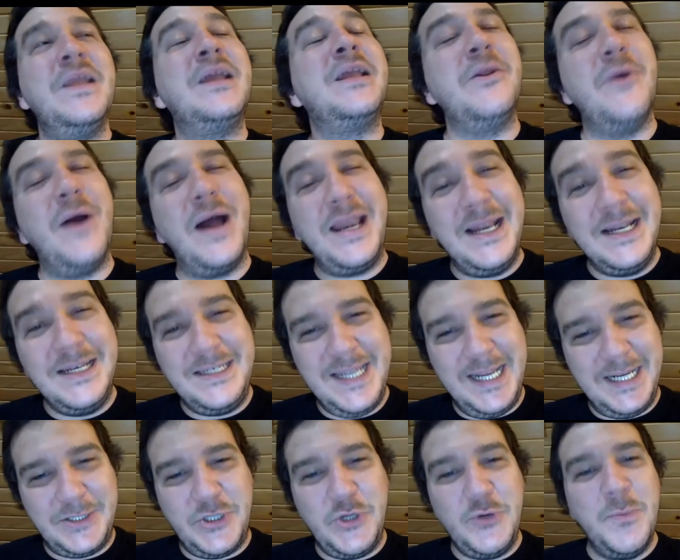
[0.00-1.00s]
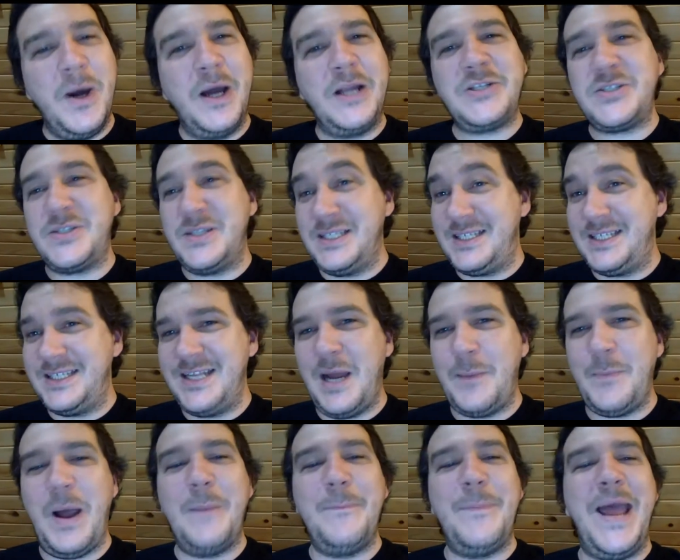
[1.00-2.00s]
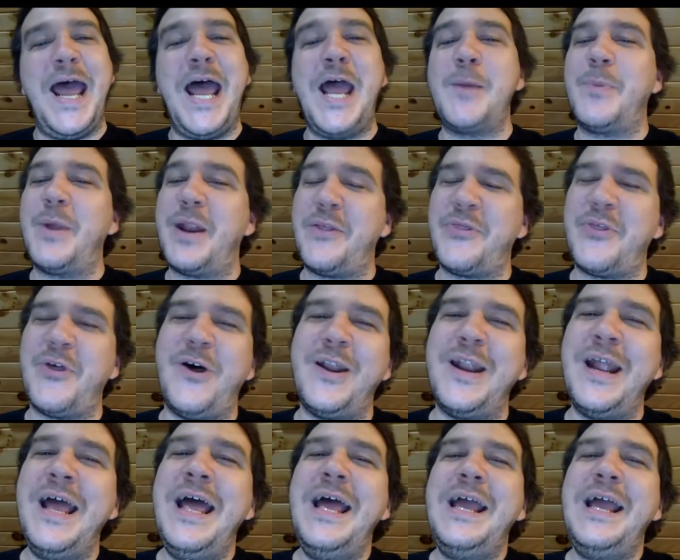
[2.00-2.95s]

I didn't dig too much. This is not my bag, but I thought,